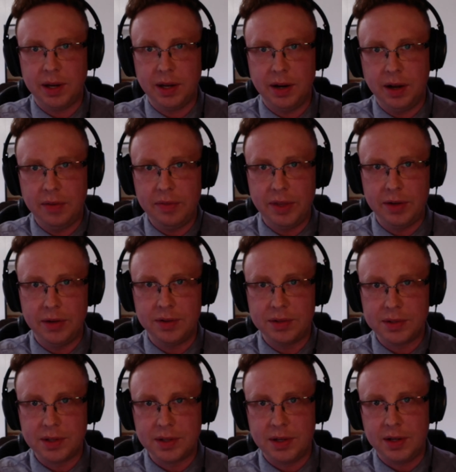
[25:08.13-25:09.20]
And of
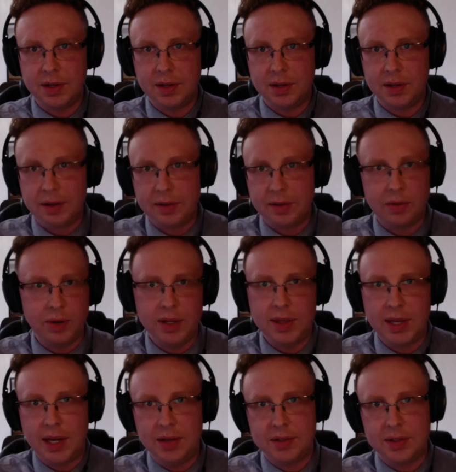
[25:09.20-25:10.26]
those,
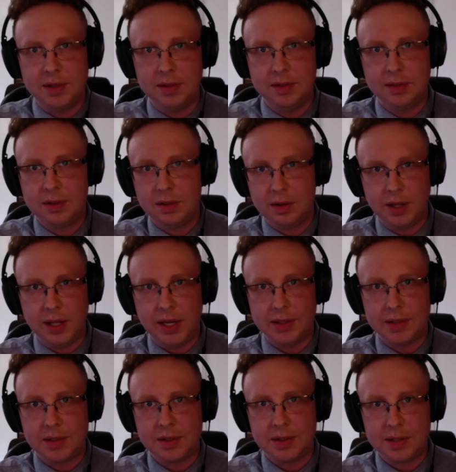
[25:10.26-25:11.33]
3,000 or
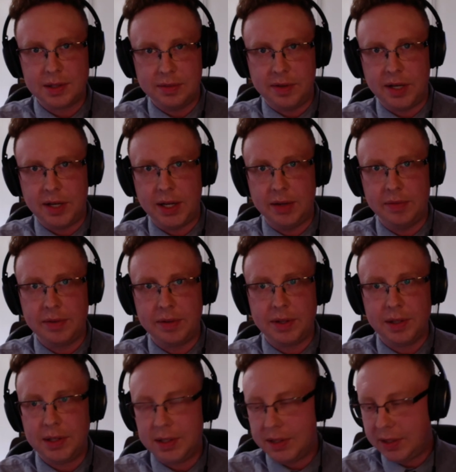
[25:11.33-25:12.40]
less survive.
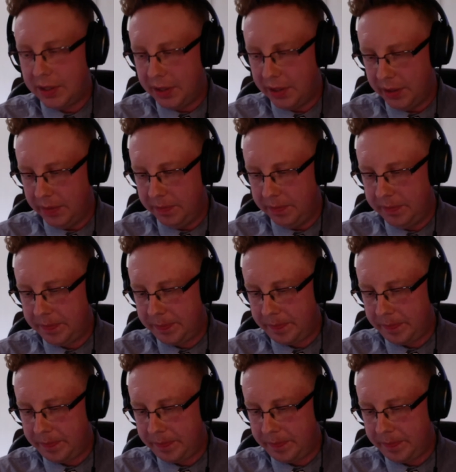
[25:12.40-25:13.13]
Um,